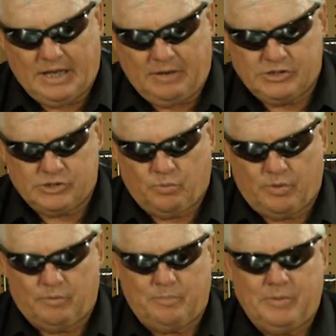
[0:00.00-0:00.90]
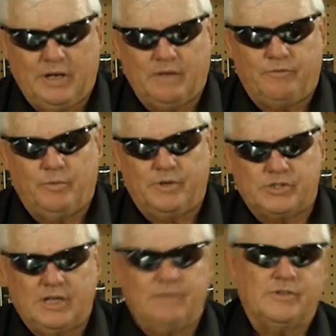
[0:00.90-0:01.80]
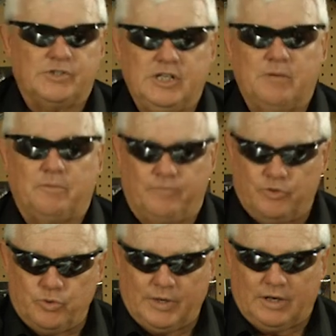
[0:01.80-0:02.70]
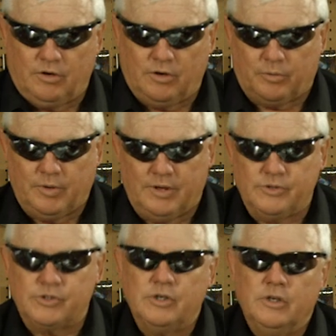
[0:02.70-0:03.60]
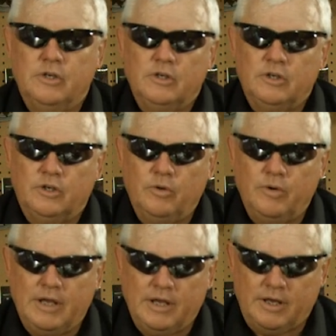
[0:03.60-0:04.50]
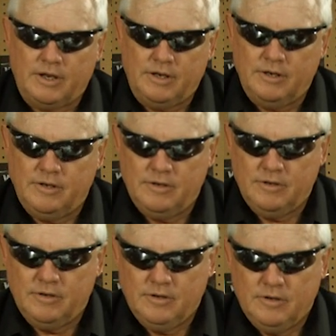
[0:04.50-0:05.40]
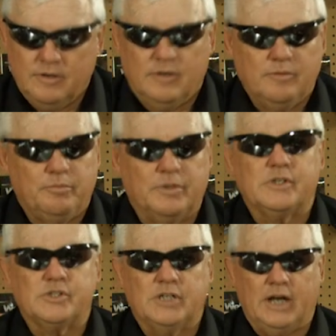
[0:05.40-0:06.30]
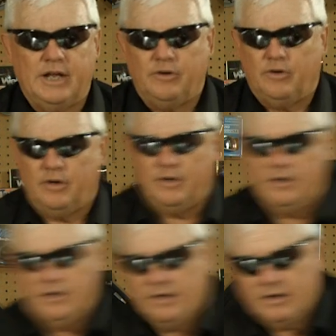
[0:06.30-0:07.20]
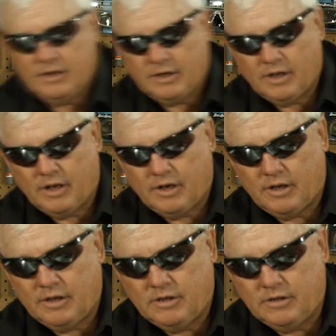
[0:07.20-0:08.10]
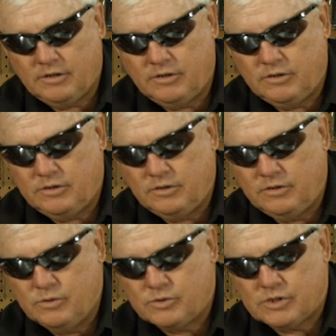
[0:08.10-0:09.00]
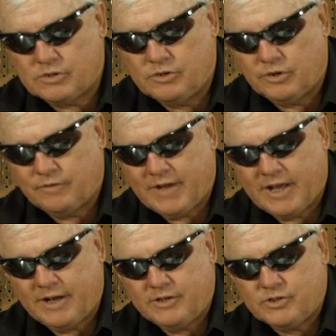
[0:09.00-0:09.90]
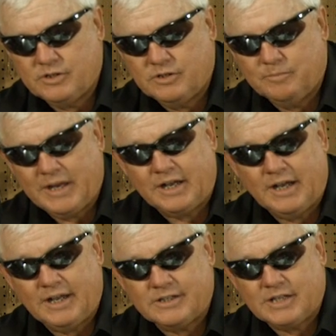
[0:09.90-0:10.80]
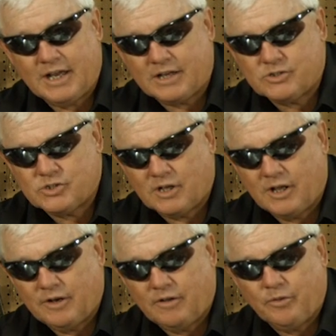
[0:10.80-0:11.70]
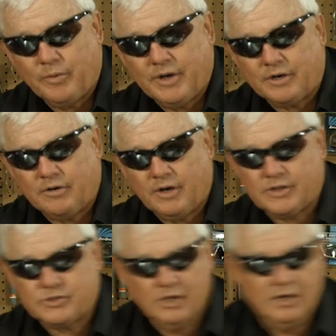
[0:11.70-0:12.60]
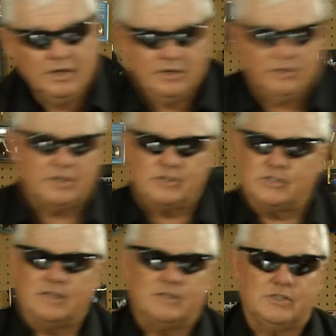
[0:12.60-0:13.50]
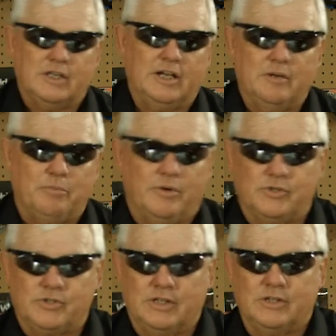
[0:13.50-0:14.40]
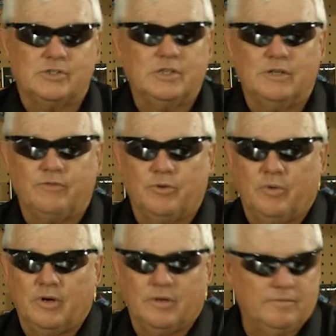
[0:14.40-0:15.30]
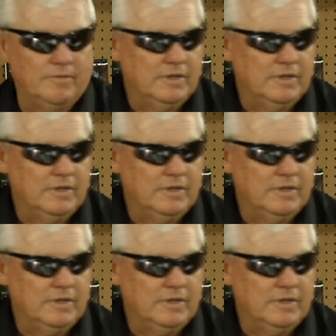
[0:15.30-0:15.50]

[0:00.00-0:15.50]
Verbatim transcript: I just want to repeat, if you want to save this tip, if you're doing long runs, go ahead, put this guide on, and use it to your advantage. Make contact, slide all the way across. You can set this thing up on a CNC if you want.